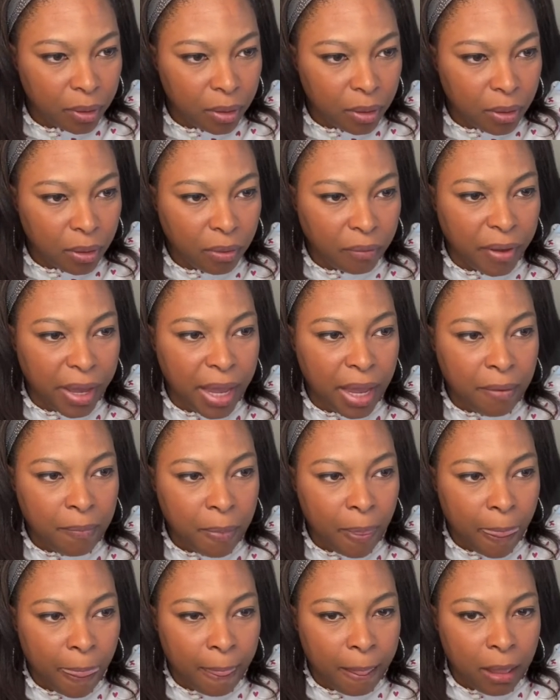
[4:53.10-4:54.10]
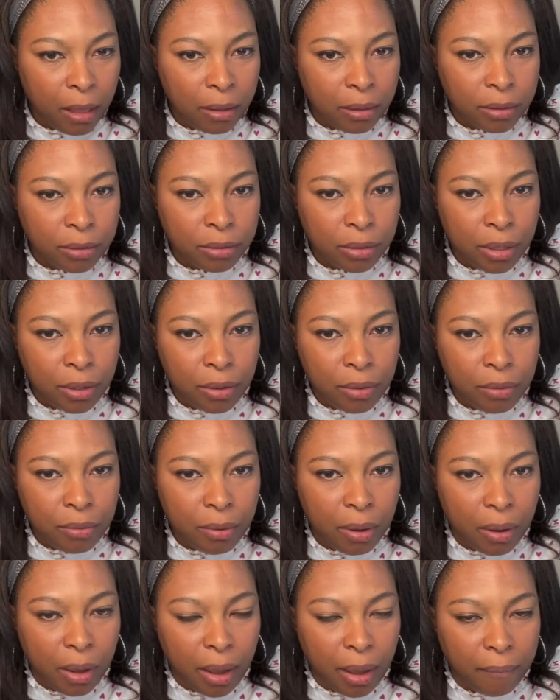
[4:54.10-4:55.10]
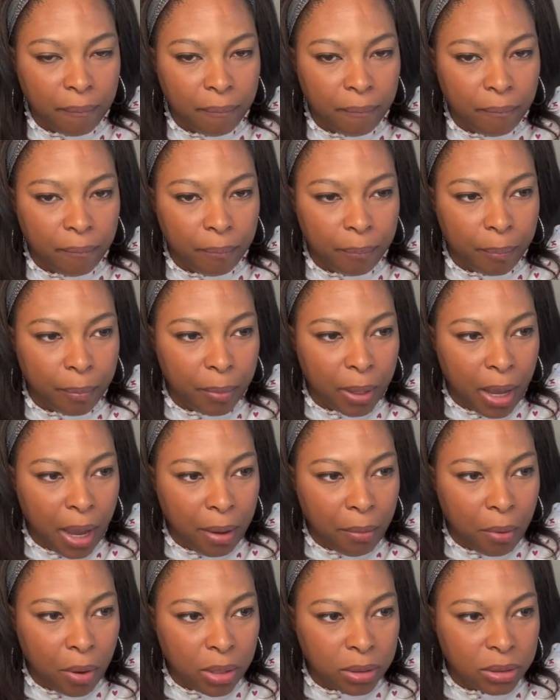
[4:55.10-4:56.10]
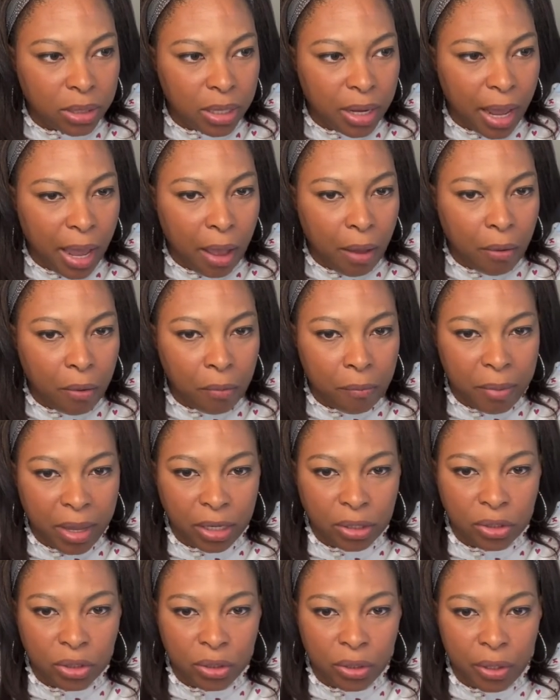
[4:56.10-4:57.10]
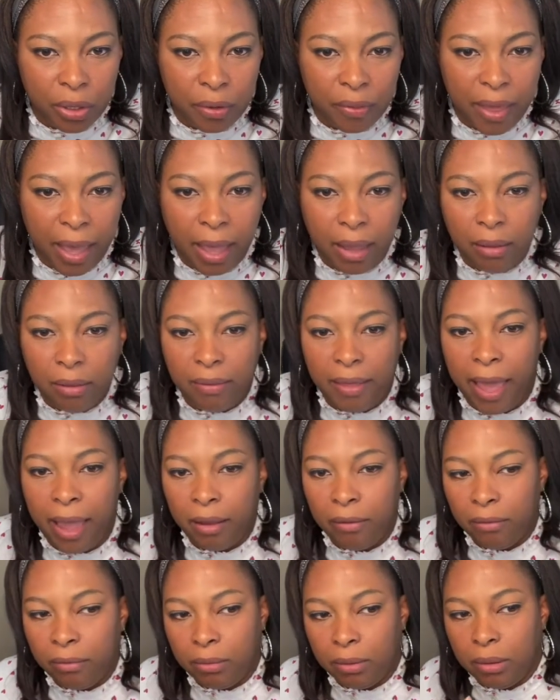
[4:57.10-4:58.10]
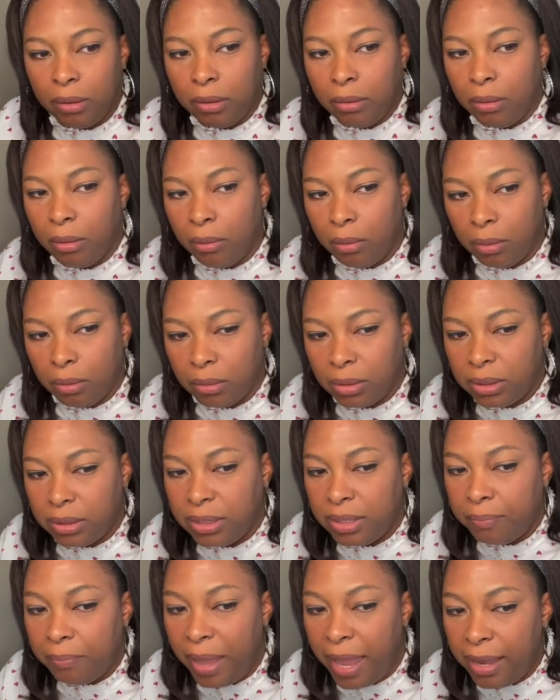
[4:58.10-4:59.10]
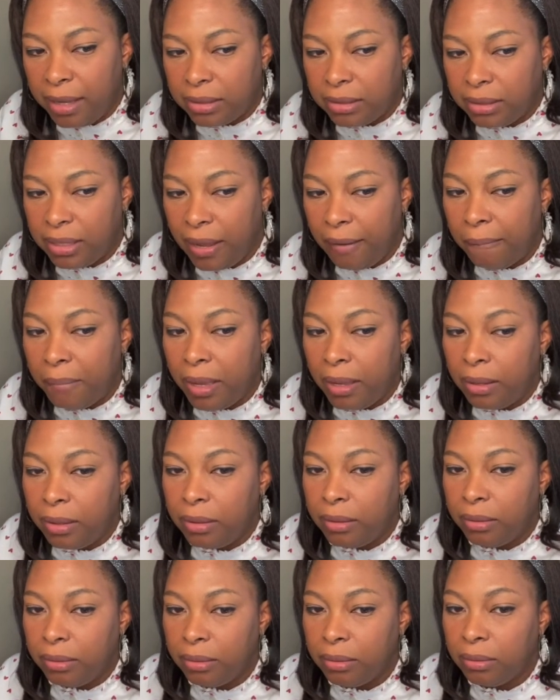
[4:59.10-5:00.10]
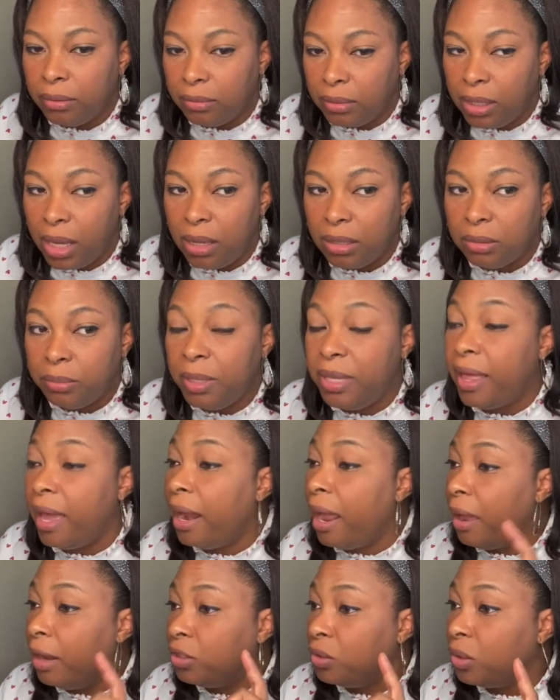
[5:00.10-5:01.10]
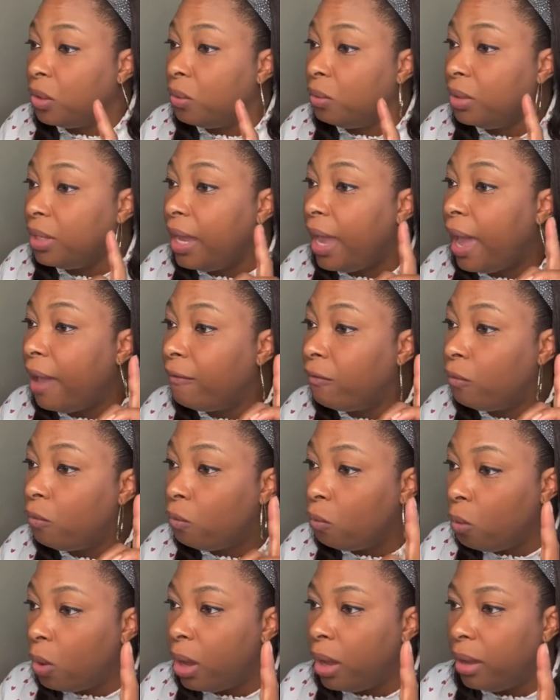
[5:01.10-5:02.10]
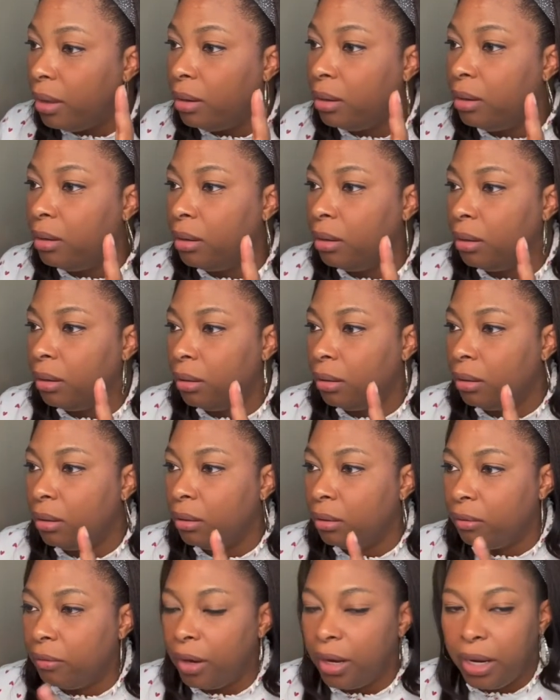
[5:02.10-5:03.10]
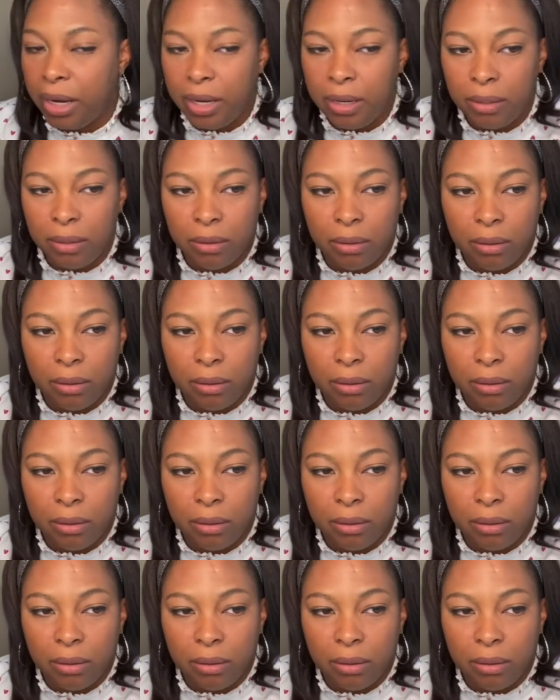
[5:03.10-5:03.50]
Okay? So I want to now make sure that bank statement tells me that I should only have one, right?